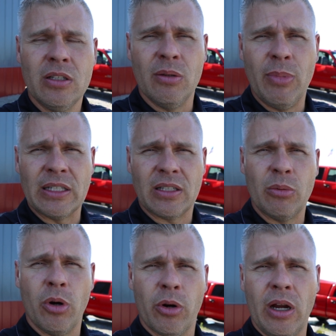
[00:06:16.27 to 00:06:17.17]
to basically
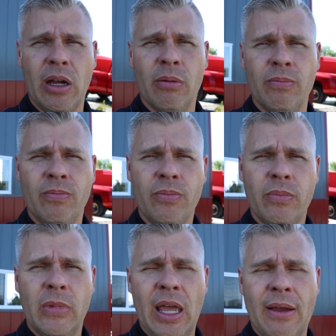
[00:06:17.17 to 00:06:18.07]
program
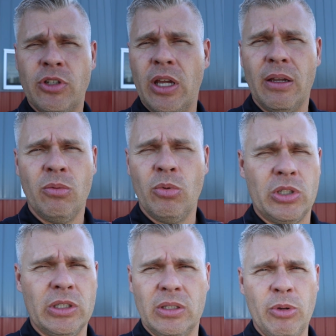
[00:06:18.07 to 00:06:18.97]
the FJ,
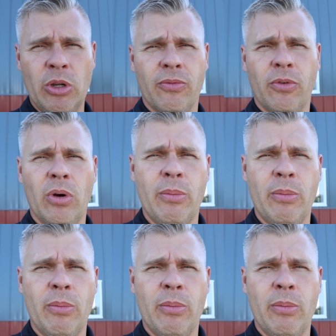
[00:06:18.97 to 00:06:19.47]
which is beautiful.